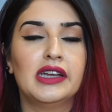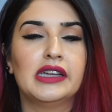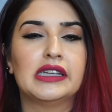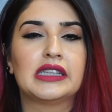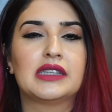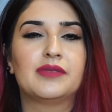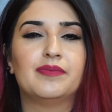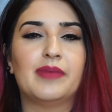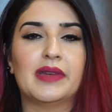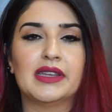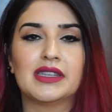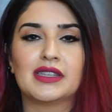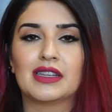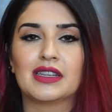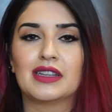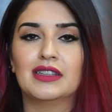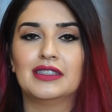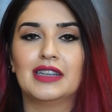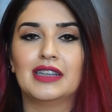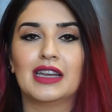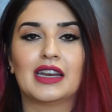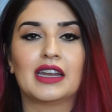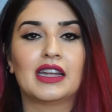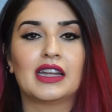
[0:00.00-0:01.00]
it's basically
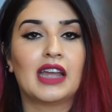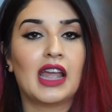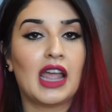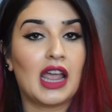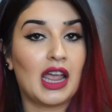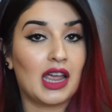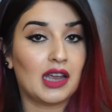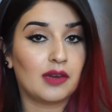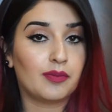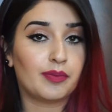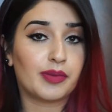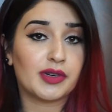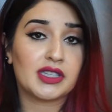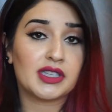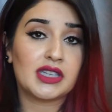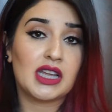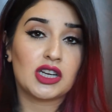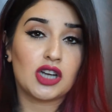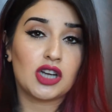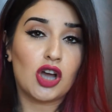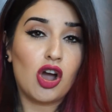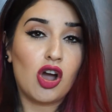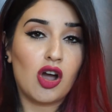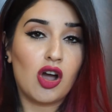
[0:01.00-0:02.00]
getting 8%
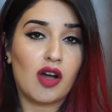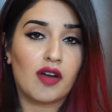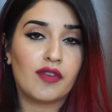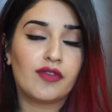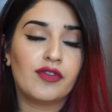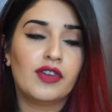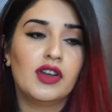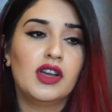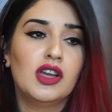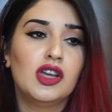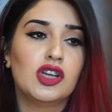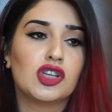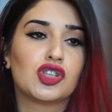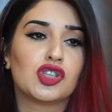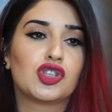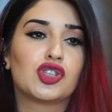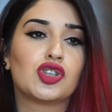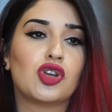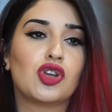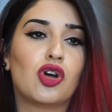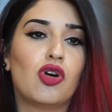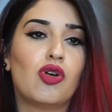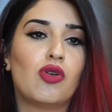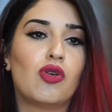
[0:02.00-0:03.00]
off.
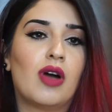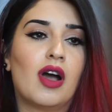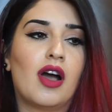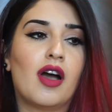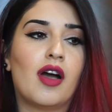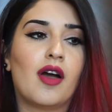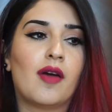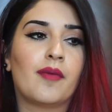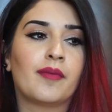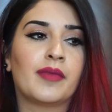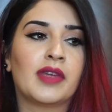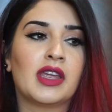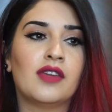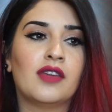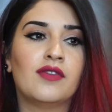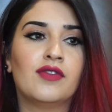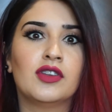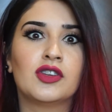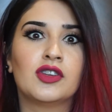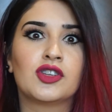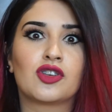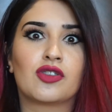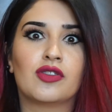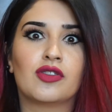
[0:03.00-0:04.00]
So
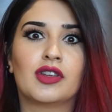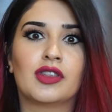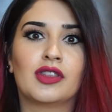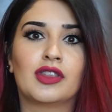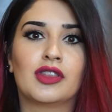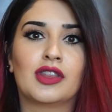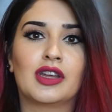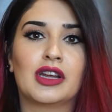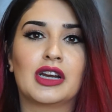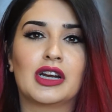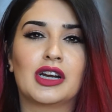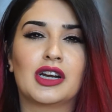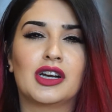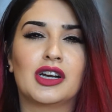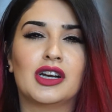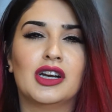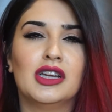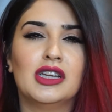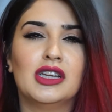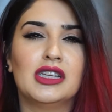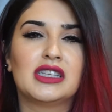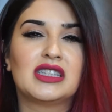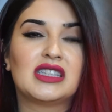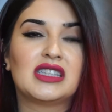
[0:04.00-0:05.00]
even during their
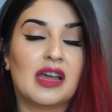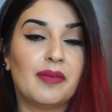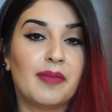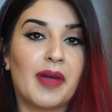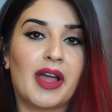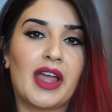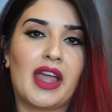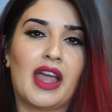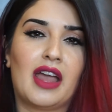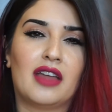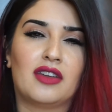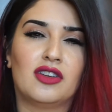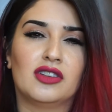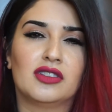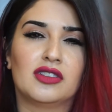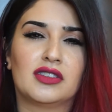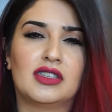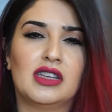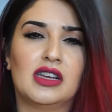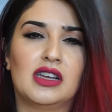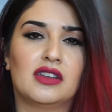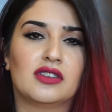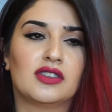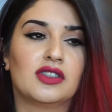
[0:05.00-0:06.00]
semi-annual
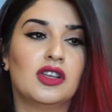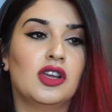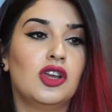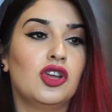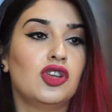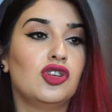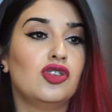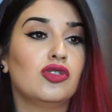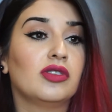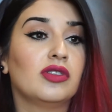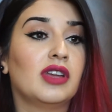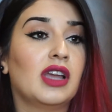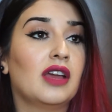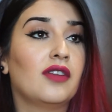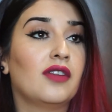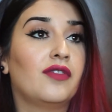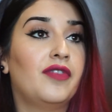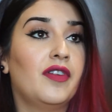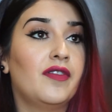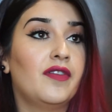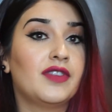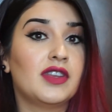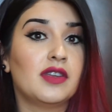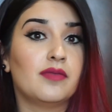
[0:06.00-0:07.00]
sales, you'll get
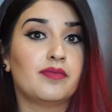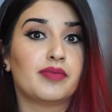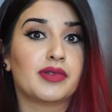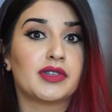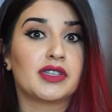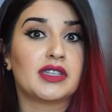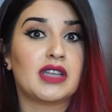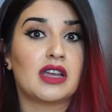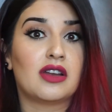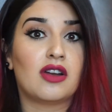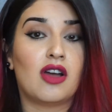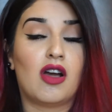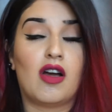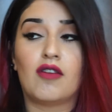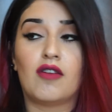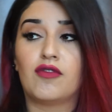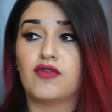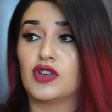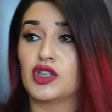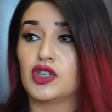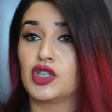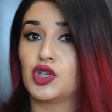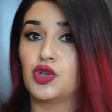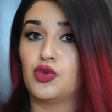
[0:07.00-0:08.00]
15% off
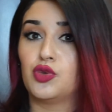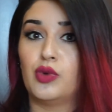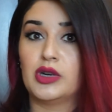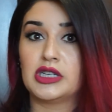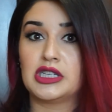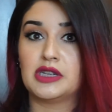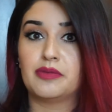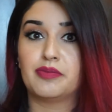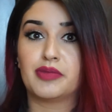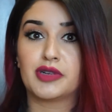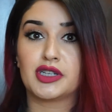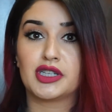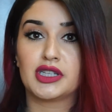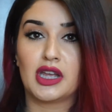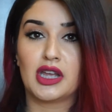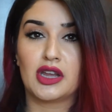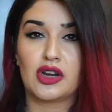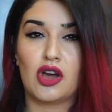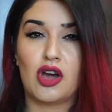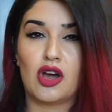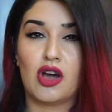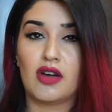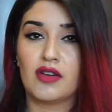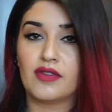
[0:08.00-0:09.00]
or 20%
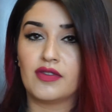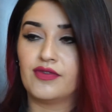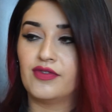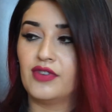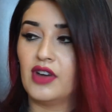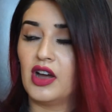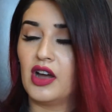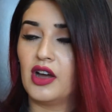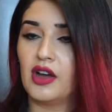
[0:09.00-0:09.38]
off,